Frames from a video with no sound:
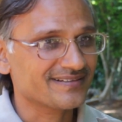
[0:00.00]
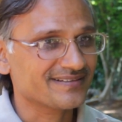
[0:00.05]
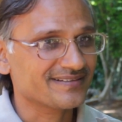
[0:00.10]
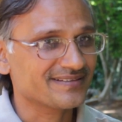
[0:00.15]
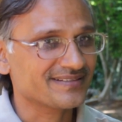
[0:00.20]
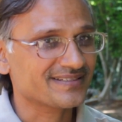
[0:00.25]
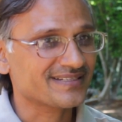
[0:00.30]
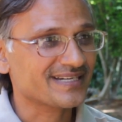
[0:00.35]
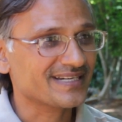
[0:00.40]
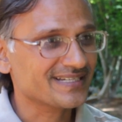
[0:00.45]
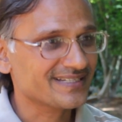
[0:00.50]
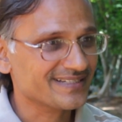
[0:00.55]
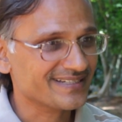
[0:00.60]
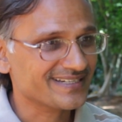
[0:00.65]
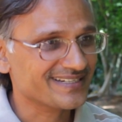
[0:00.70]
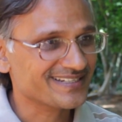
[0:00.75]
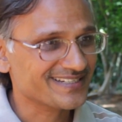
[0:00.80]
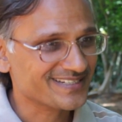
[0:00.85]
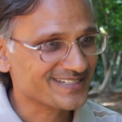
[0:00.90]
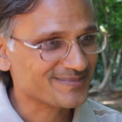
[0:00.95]
that I
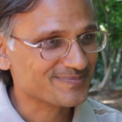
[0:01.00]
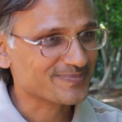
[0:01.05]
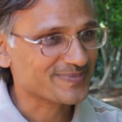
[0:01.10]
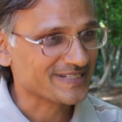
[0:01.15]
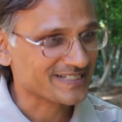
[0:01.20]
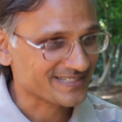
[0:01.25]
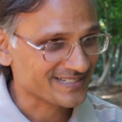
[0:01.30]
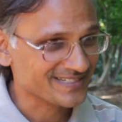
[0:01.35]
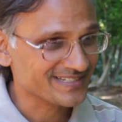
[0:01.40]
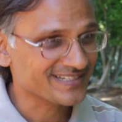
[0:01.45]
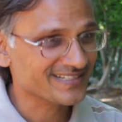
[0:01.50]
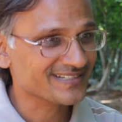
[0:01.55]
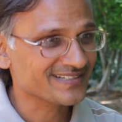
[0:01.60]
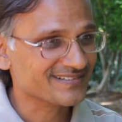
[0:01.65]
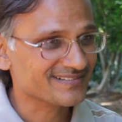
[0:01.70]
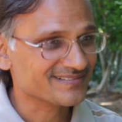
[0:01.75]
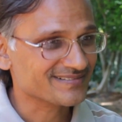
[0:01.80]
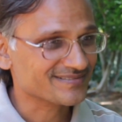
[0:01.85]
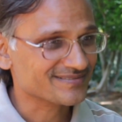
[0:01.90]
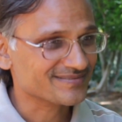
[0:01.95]
ended up
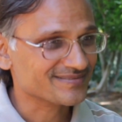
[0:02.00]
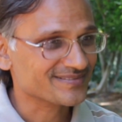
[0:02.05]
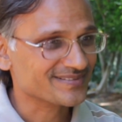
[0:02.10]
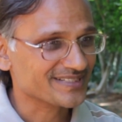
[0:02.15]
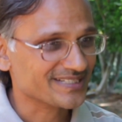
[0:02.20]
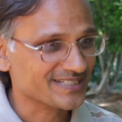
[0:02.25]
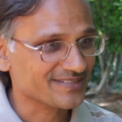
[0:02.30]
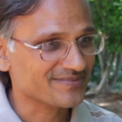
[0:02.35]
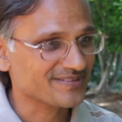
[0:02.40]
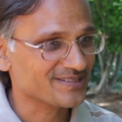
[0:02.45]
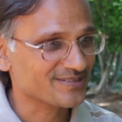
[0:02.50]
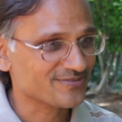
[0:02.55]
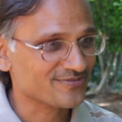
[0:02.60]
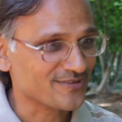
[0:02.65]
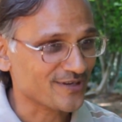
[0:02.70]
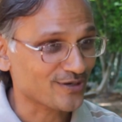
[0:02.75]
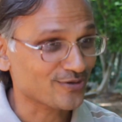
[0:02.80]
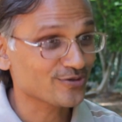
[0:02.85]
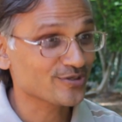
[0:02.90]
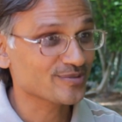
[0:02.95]
attending even the
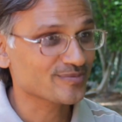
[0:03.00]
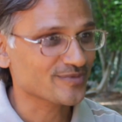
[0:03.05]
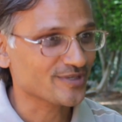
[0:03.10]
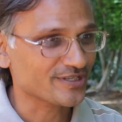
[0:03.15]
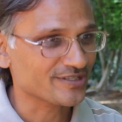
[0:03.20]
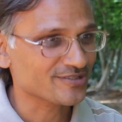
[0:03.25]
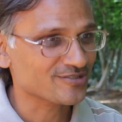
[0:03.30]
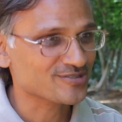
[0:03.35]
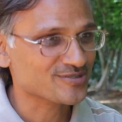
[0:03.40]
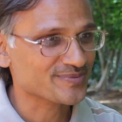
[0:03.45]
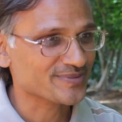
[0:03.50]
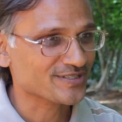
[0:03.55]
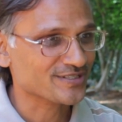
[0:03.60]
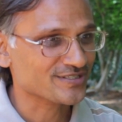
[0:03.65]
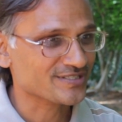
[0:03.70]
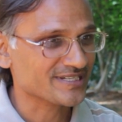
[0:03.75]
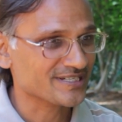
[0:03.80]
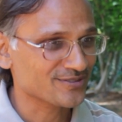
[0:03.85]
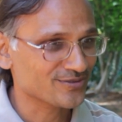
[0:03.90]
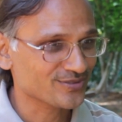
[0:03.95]
following modules,
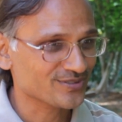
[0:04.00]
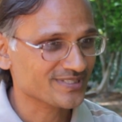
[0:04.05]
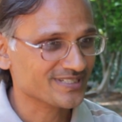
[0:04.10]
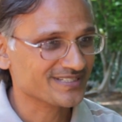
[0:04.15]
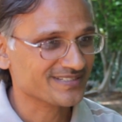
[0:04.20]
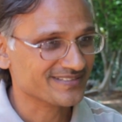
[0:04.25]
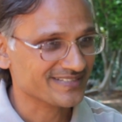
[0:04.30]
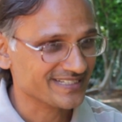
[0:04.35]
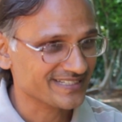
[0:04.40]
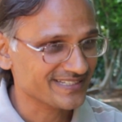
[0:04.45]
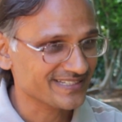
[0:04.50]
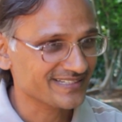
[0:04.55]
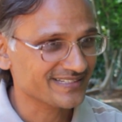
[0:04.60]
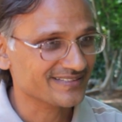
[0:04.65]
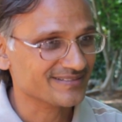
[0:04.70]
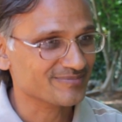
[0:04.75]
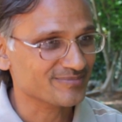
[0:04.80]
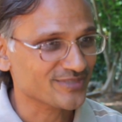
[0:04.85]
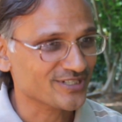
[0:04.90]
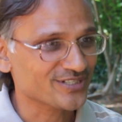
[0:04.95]
because I know that any
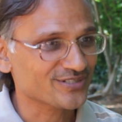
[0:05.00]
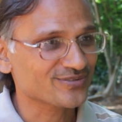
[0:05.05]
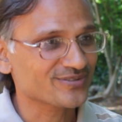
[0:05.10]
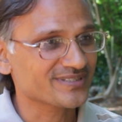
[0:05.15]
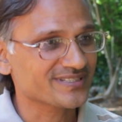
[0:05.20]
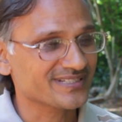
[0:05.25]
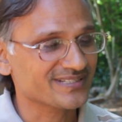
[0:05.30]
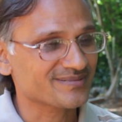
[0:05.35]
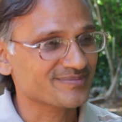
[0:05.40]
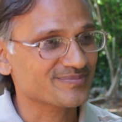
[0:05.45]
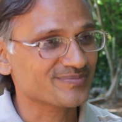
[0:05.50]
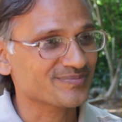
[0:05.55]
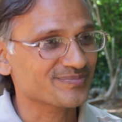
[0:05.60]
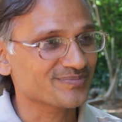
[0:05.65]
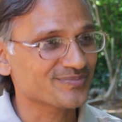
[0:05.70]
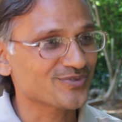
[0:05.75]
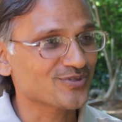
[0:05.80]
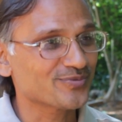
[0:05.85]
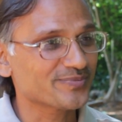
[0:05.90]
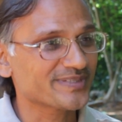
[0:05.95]
module that
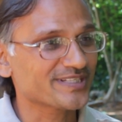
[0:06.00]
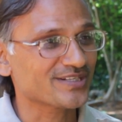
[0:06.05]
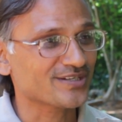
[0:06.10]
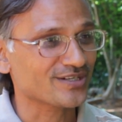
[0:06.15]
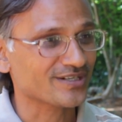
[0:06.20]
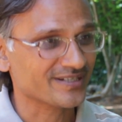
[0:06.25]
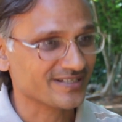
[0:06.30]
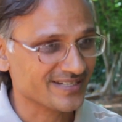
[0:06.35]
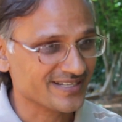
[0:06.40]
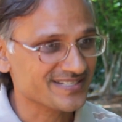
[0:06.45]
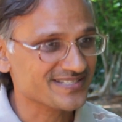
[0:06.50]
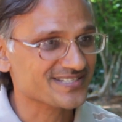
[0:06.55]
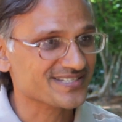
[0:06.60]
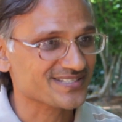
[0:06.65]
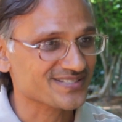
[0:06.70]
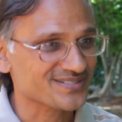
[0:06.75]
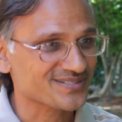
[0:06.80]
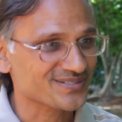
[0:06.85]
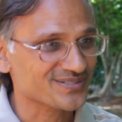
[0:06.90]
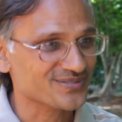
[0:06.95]
Bhoomi
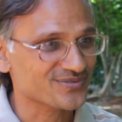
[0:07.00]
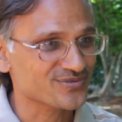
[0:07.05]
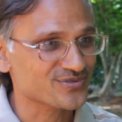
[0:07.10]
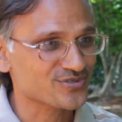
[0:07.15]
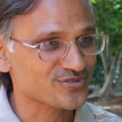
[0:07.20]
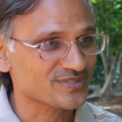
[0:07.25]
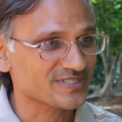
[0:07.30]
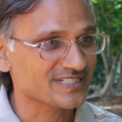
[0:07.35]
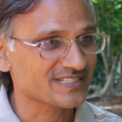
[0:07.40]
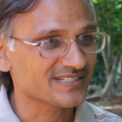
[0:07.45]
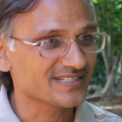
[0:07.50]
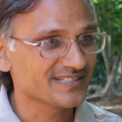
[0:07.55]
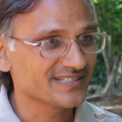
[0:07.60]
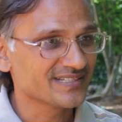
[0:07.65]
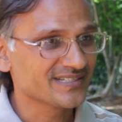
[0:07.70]
organizes usually